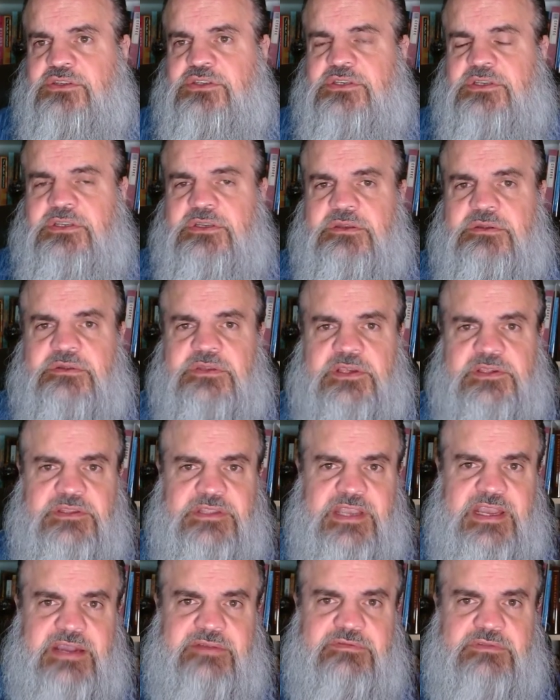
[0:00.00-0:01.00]
She
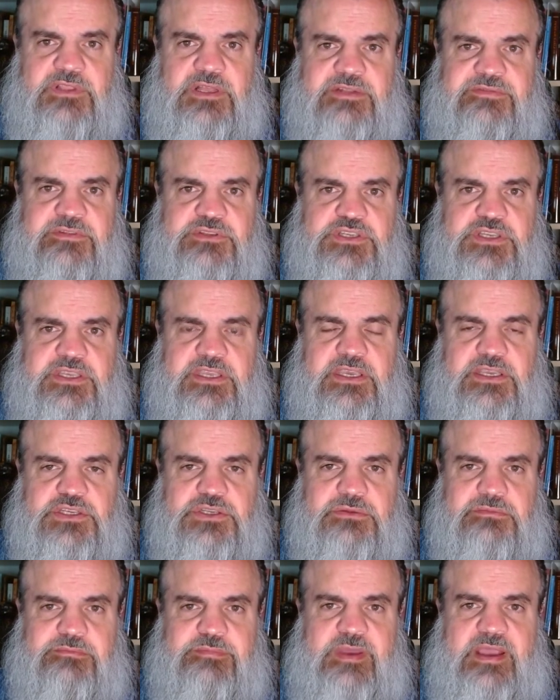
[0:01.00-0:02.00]
doesn't have a lot of
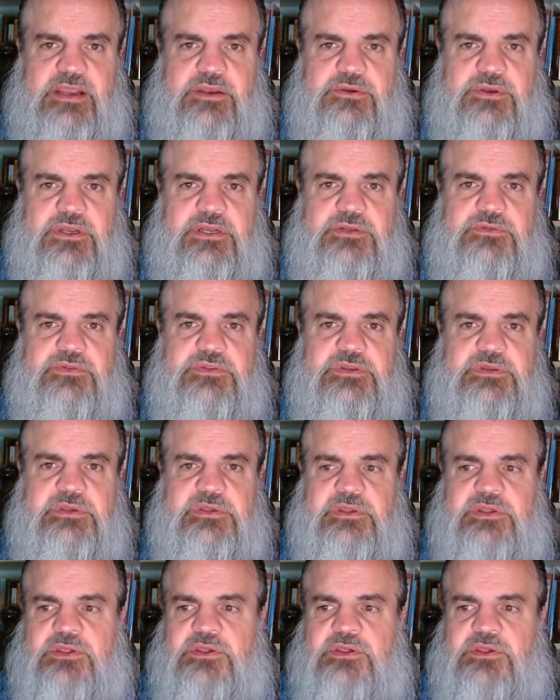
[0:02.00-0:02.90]
education background,